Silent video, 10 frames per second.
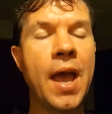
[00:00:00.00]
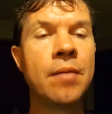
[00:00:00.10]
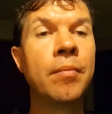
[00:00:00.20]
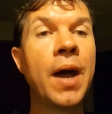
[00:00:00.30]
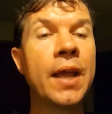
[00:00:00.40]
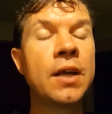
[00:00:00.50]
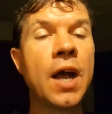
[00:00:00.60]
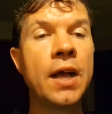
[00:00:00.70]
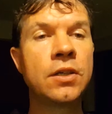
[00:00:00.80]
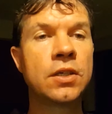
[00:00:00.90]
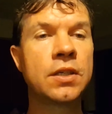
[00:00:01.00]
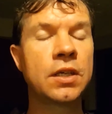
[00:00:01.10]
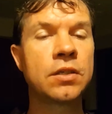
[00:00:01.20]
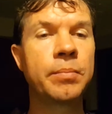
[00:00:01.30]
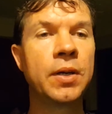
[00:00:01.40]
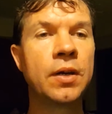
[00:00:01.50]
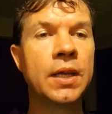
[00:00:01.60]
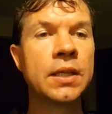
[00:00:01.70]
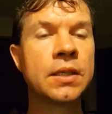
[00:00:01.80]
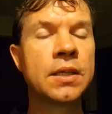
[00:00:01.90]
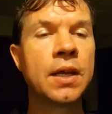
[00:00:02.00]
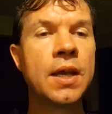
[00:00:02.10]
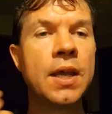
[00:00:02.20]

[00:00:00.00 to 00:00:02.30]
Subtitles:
and my conscious experience